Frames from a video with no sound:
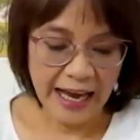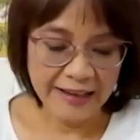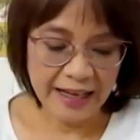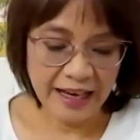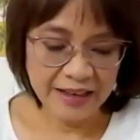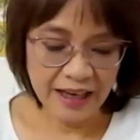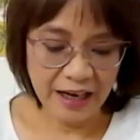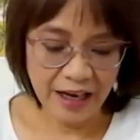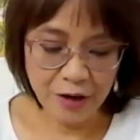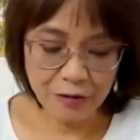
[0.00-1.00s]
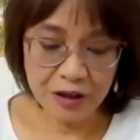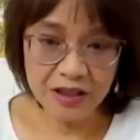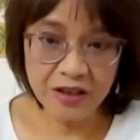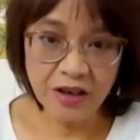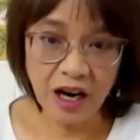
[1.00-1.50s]
And then every
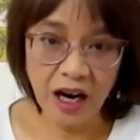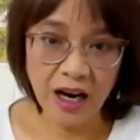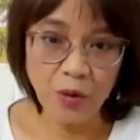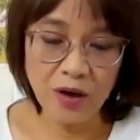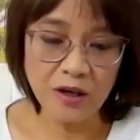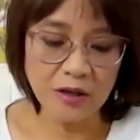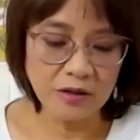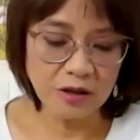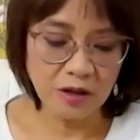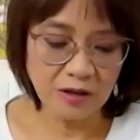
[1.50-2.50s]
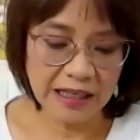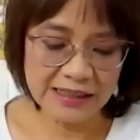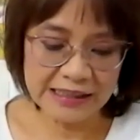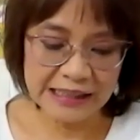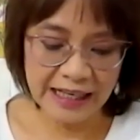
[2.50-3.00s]
year I will, like
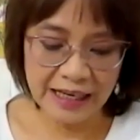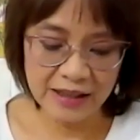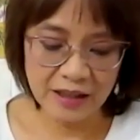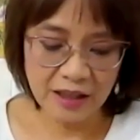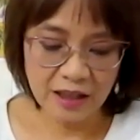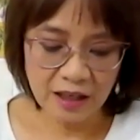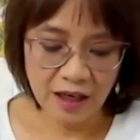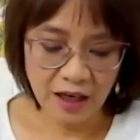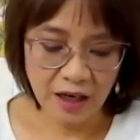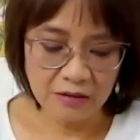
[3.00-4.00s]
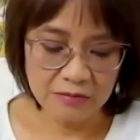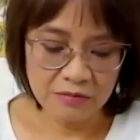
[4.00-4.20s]
select uh,